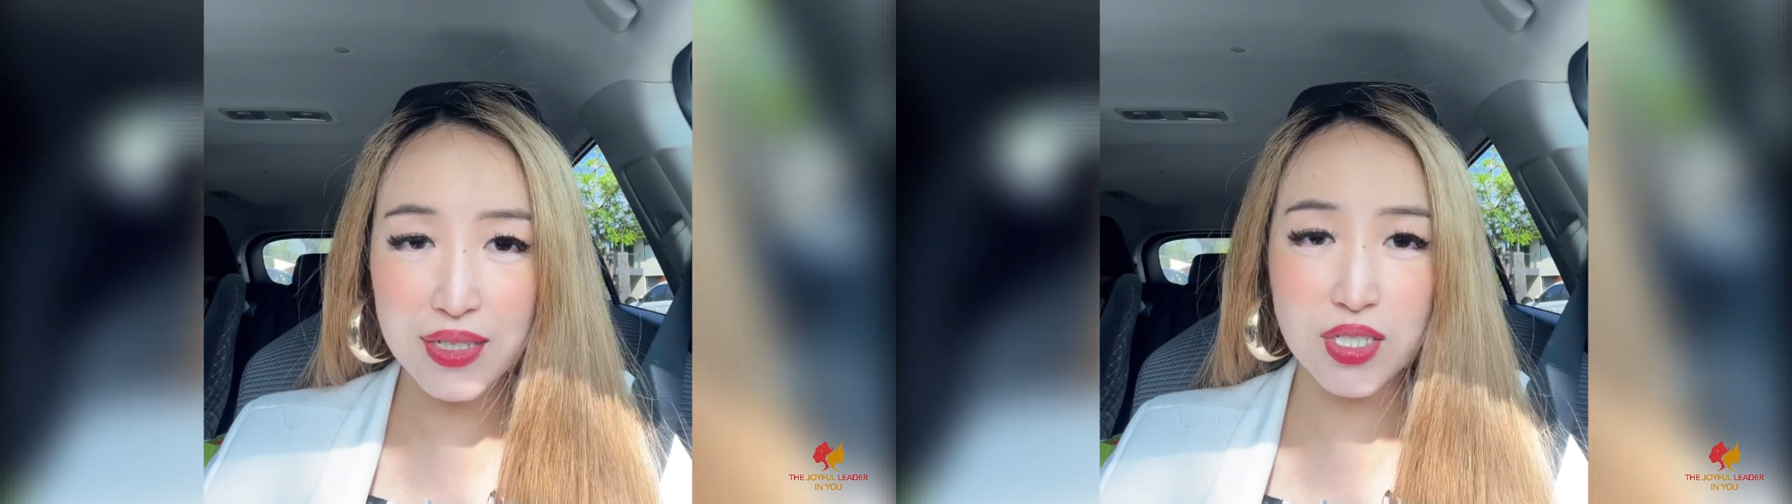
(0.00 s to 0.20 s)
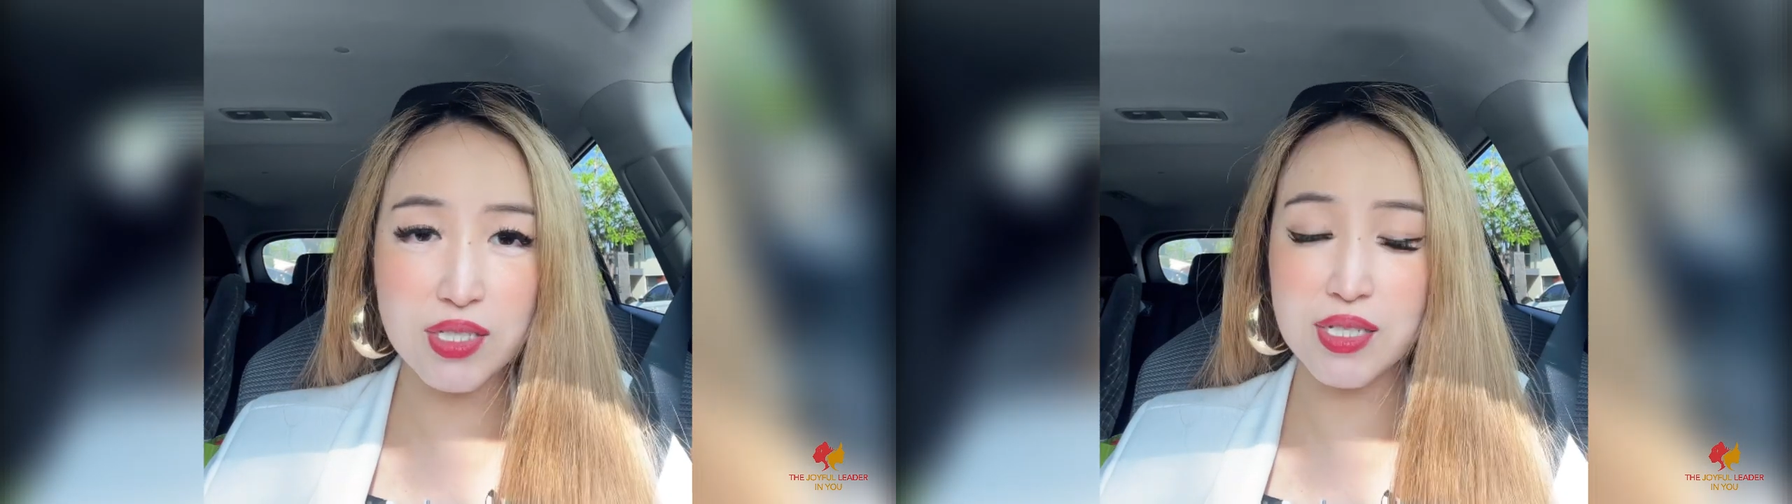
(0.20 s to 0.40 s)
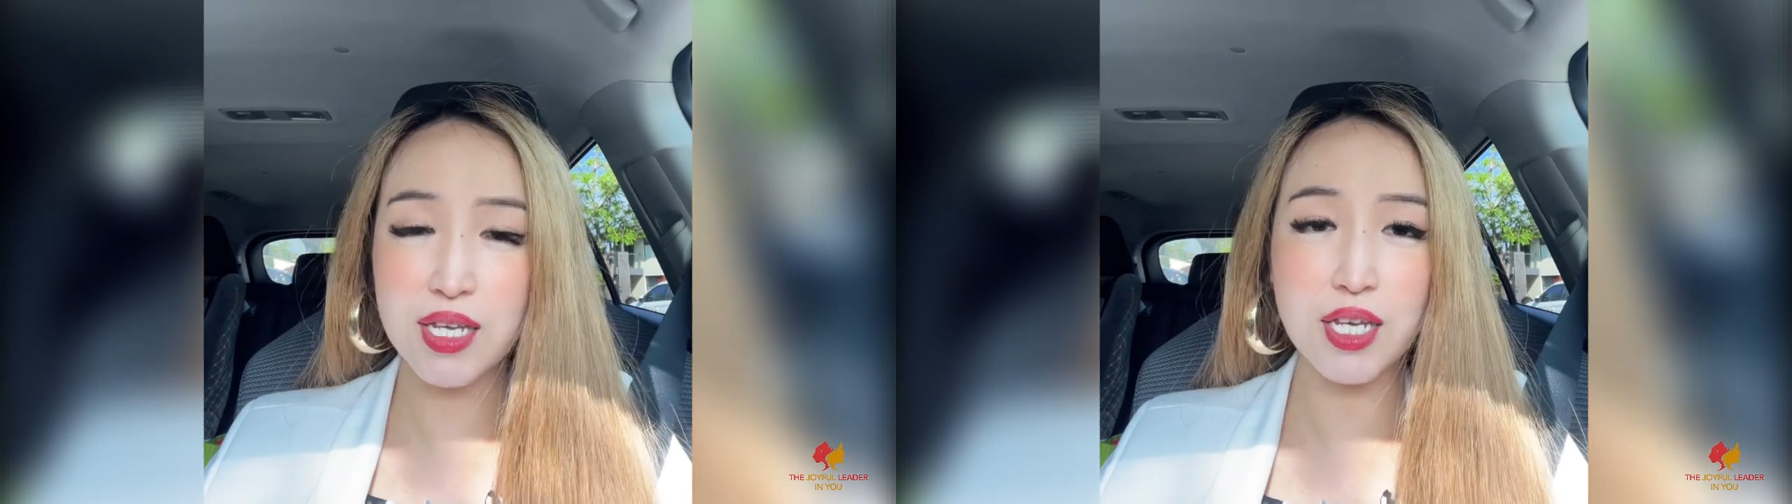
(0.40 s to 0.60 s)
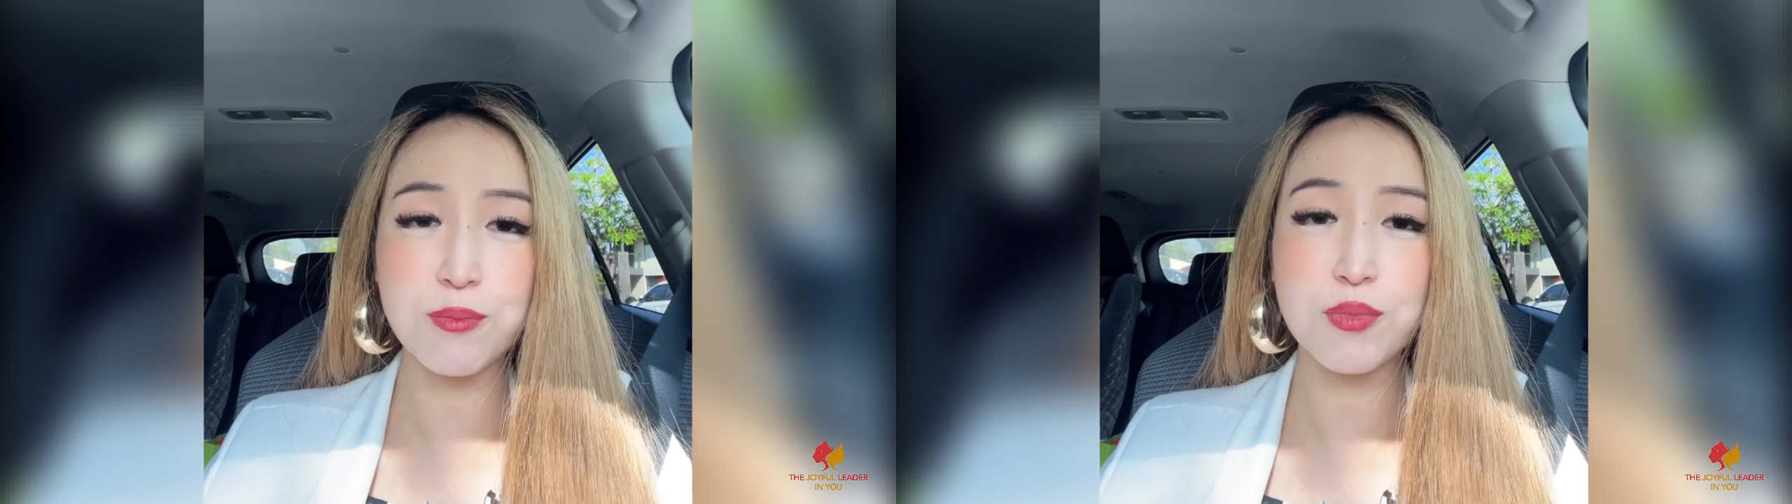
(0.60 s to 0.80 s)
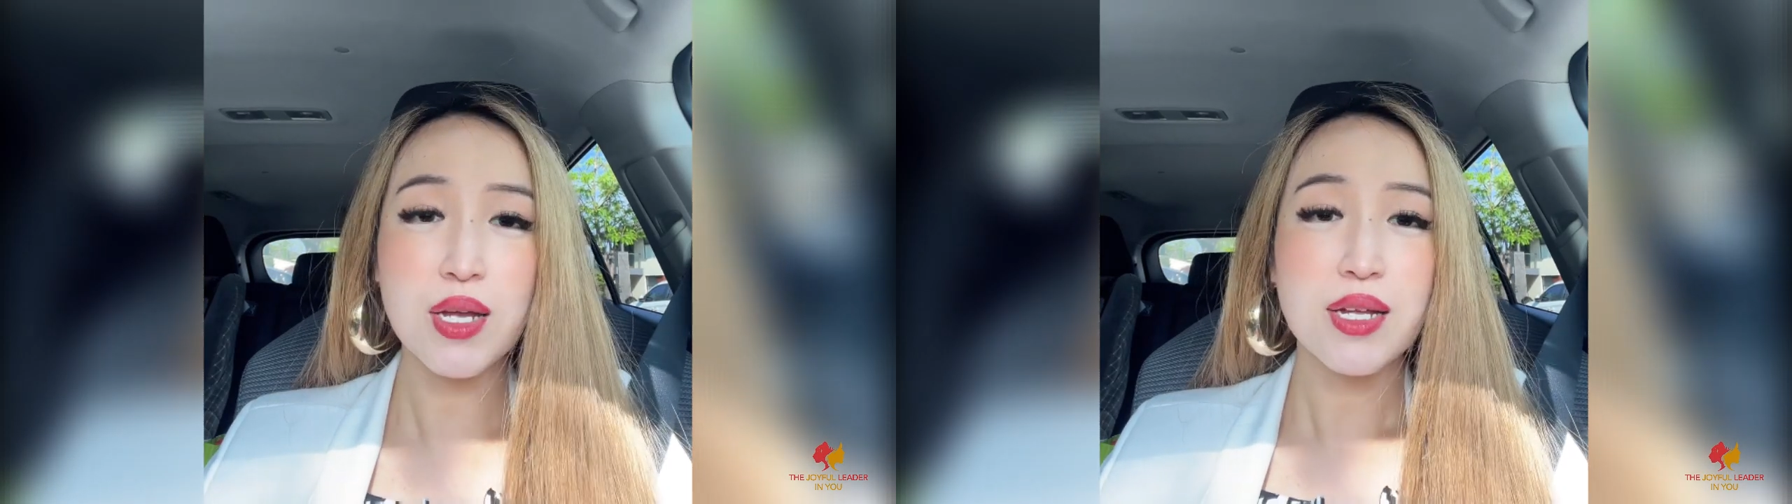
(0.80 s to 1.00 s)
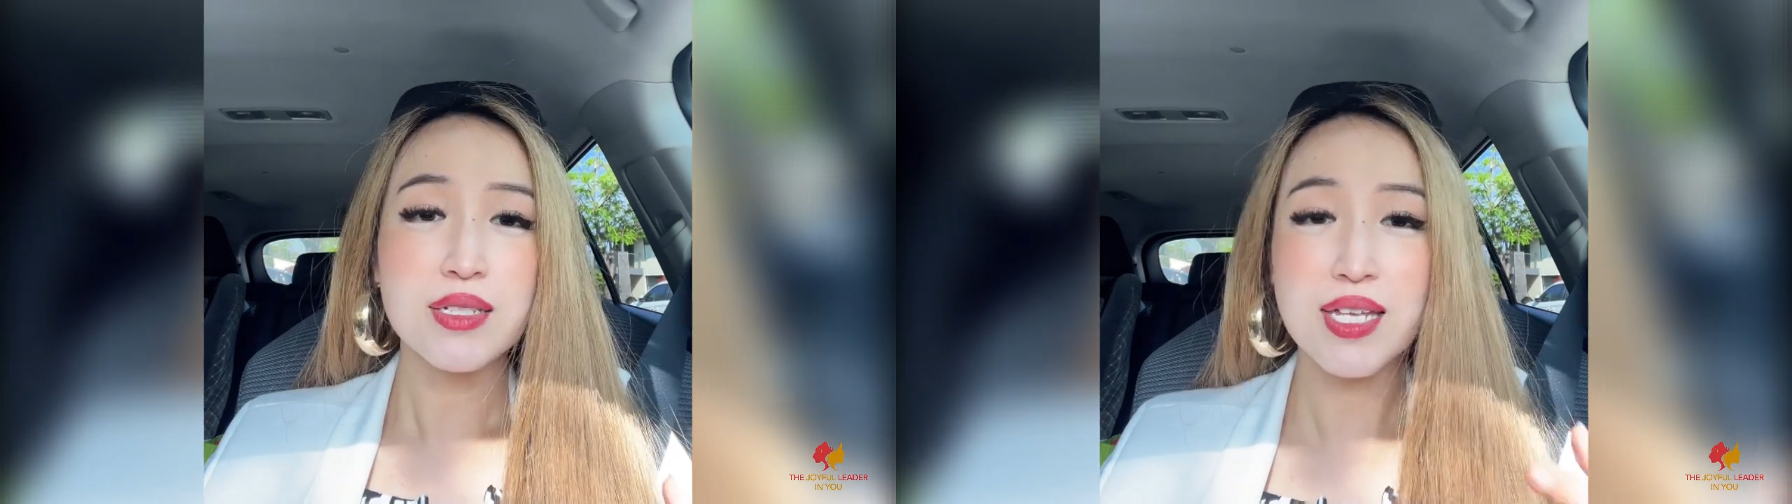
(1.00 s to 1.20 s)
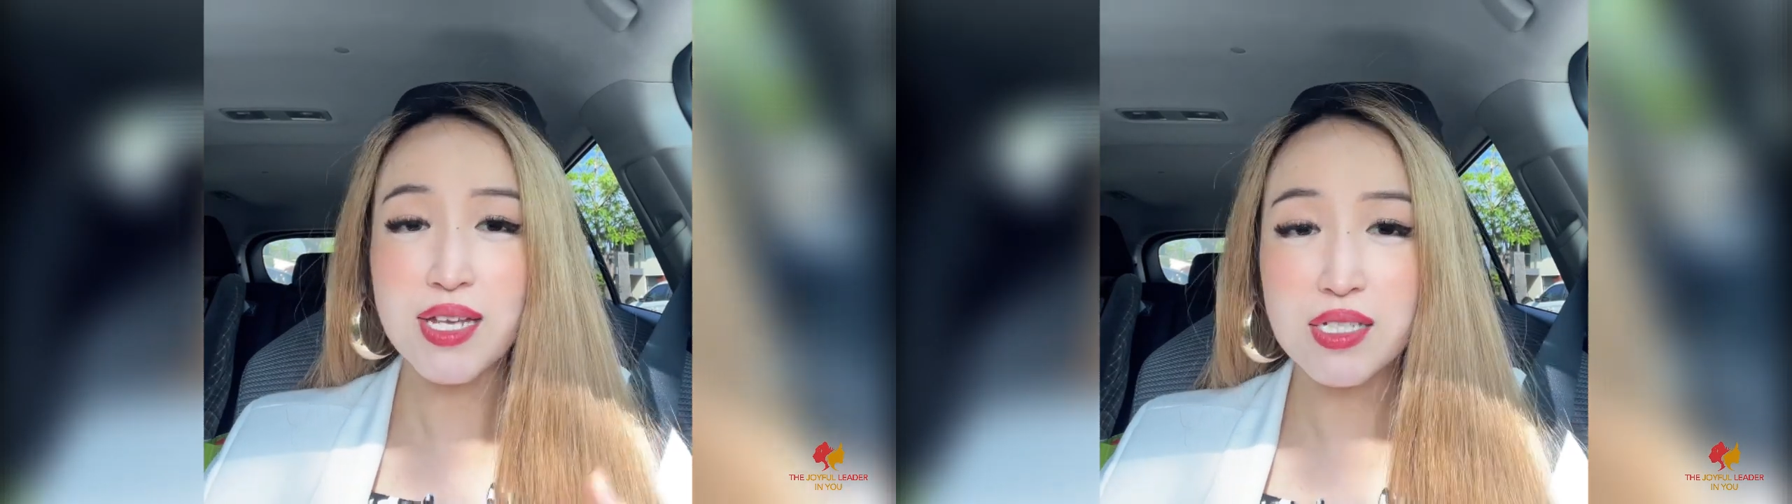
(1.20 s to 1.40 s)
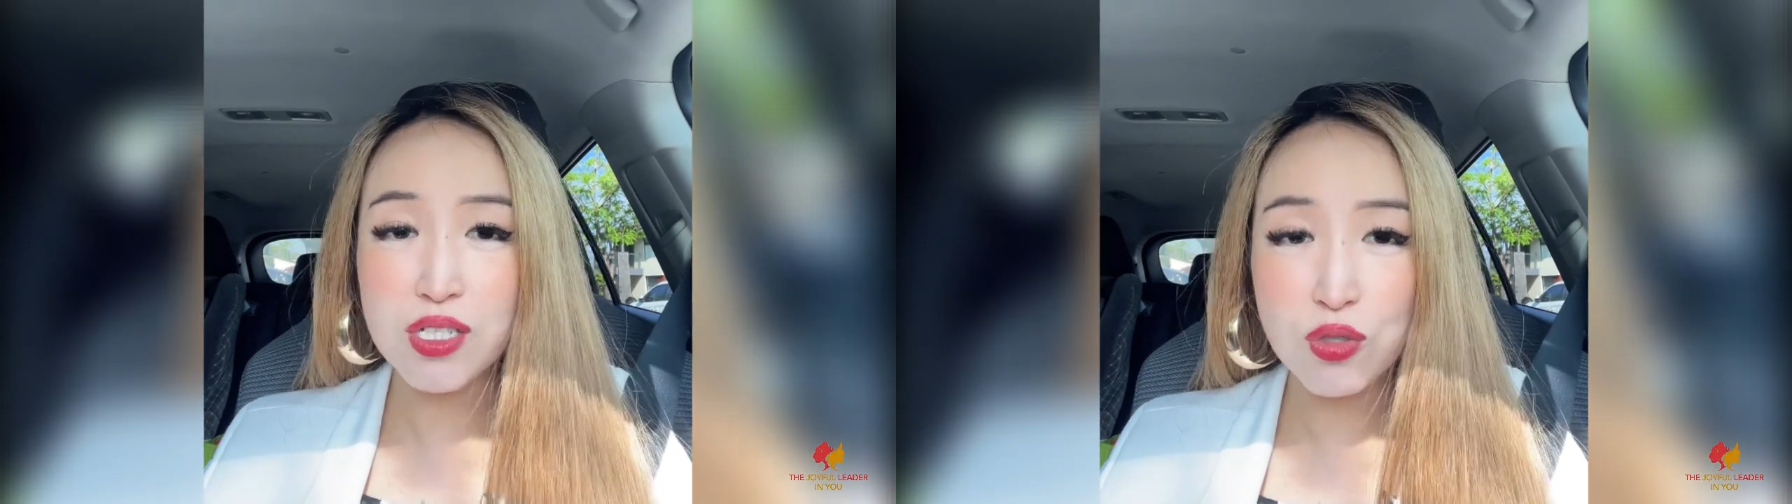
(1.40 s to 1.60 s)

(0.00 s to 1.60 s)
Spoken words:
They just keep testing